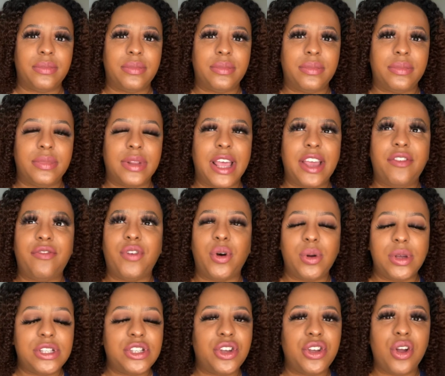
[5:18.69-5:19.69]
like
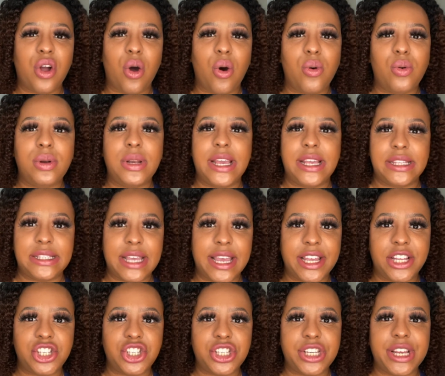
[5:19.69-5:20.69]
focus on your own
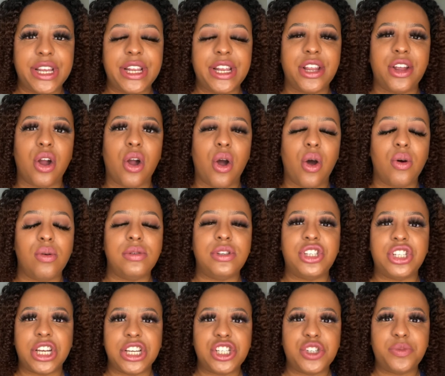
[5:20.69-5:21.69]
intention and your own
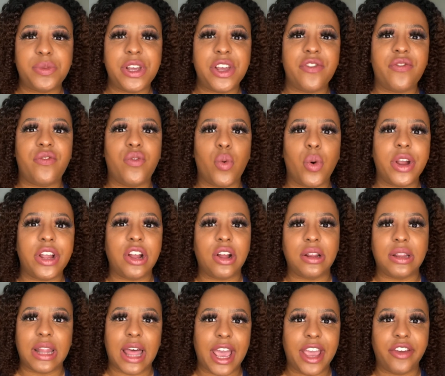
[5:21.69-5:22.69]
judgment for your
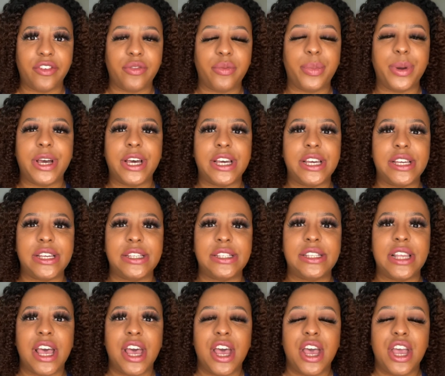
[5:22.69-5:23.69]
life, because
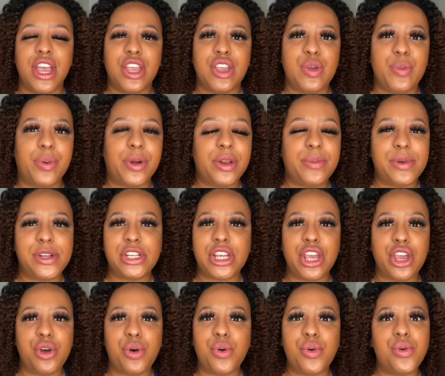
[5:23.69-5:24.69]
you pretty much
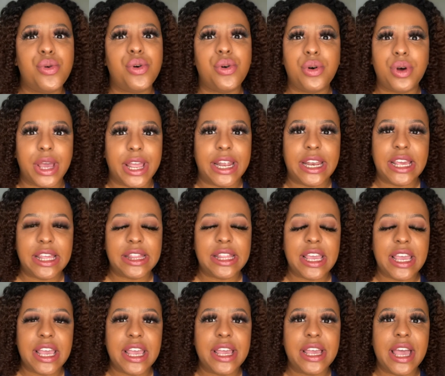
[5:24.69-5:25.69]
can Google
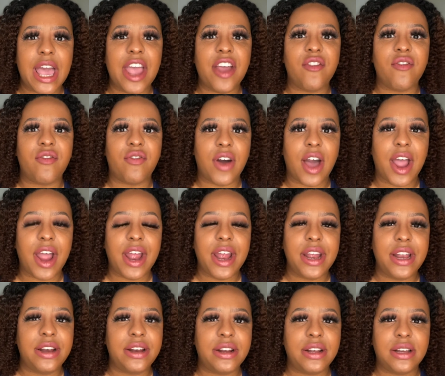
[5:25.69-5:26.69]
anything and
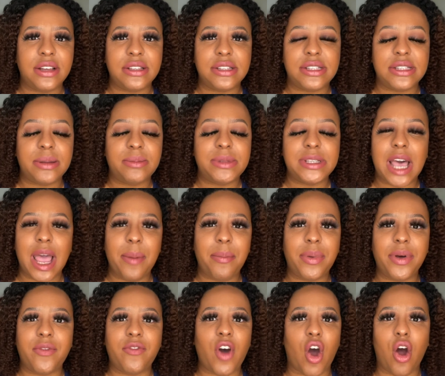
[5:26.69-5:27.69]
find some type
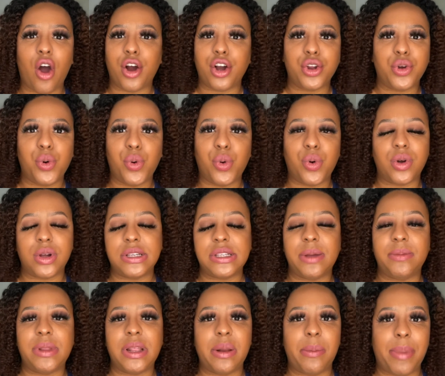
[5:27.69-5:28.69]
of article or
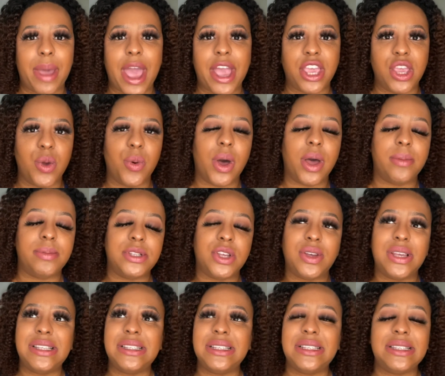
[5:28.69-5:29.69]
something to back you up. So
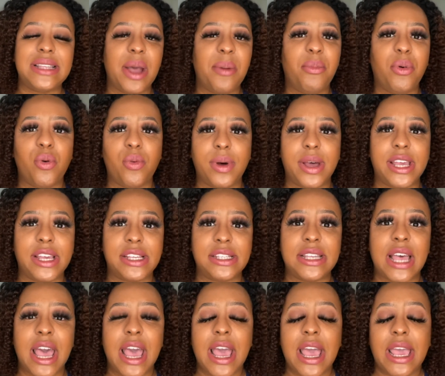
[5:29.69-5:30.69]
his example was,
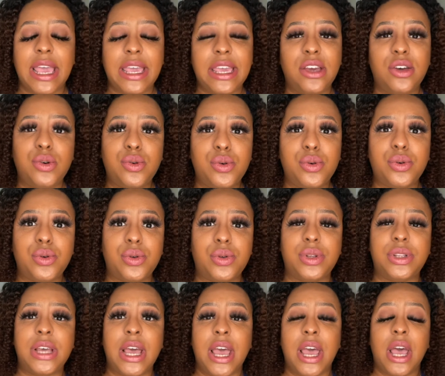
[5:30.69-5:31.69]
he
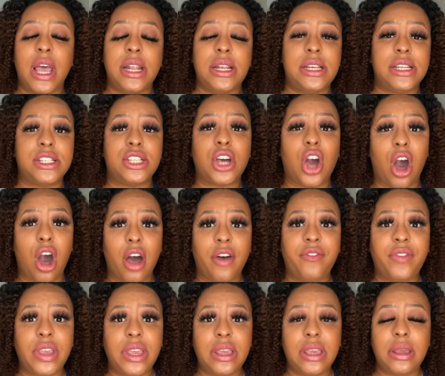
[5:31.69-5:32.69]
Googled, does
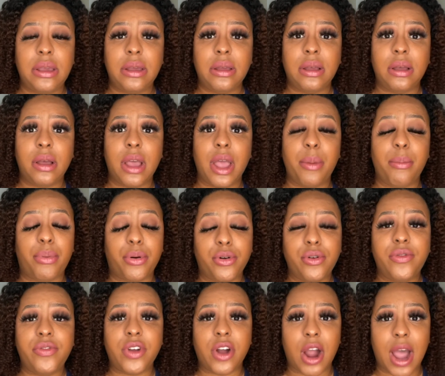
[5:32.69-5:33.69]
coffee
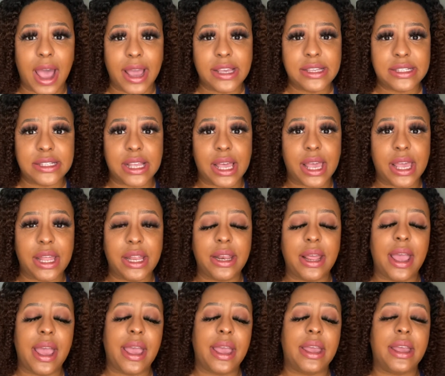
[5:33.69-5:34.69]
improve your eyesight?
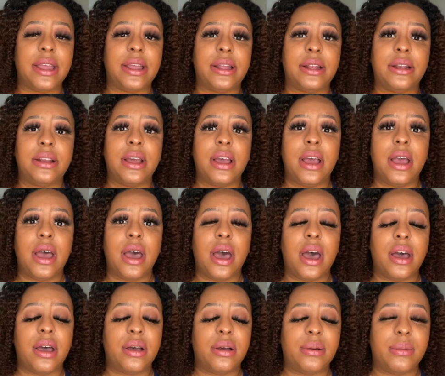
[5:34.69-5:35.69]
And
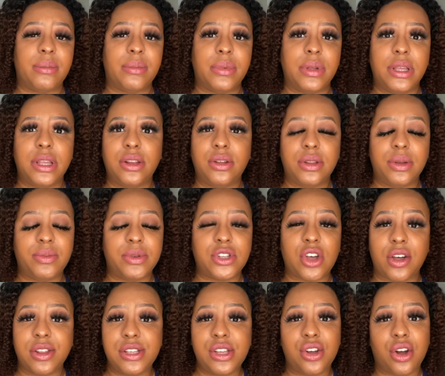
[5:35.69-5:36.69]
there was
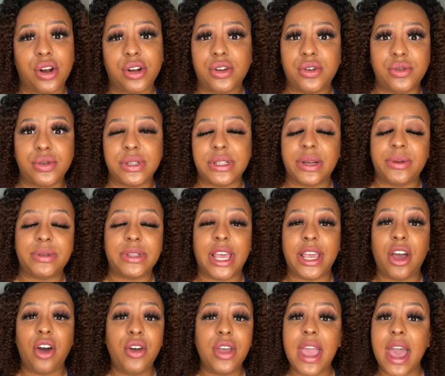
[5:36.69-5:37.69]
all these articles that was like,
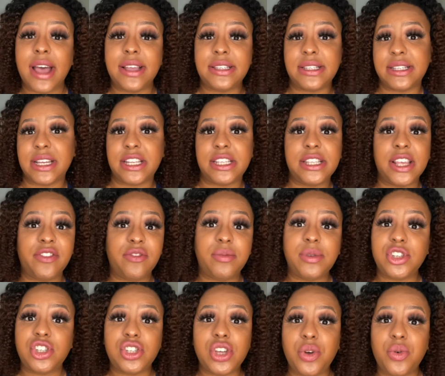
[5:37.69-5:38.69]
oh yeah, studies have been
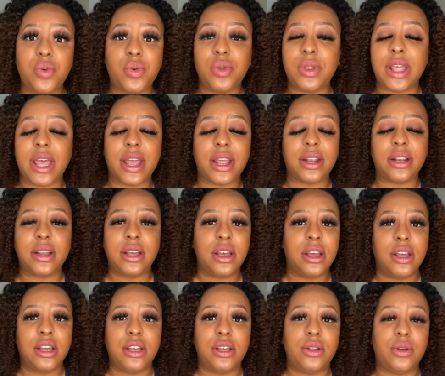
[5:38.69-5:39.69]
shown that,
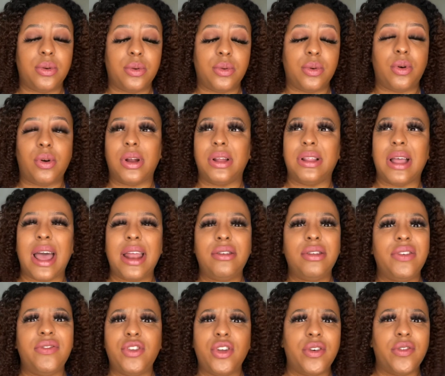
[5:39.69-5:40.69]
or I don't
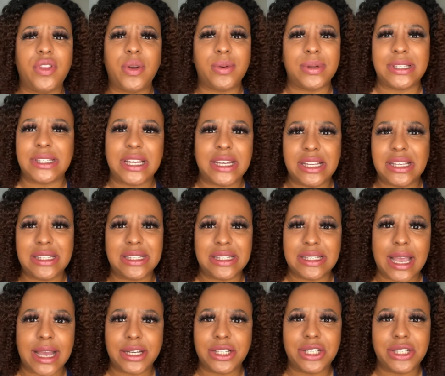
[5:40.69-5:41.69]
even know if there were studies
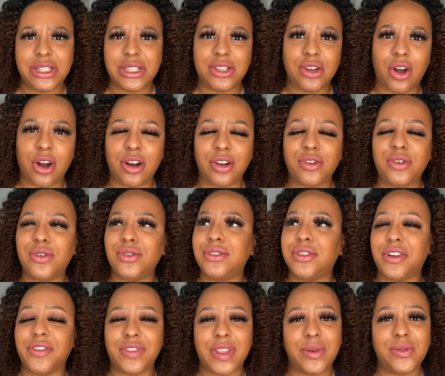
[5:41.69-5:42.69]
attached to these articles or
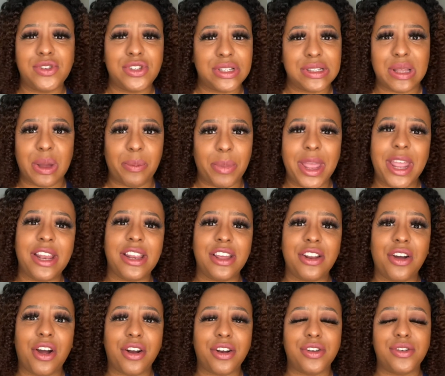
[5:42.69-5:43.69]
if they was just opinion
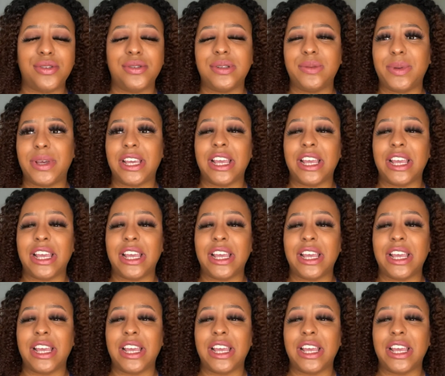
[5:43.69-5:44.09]
articles, but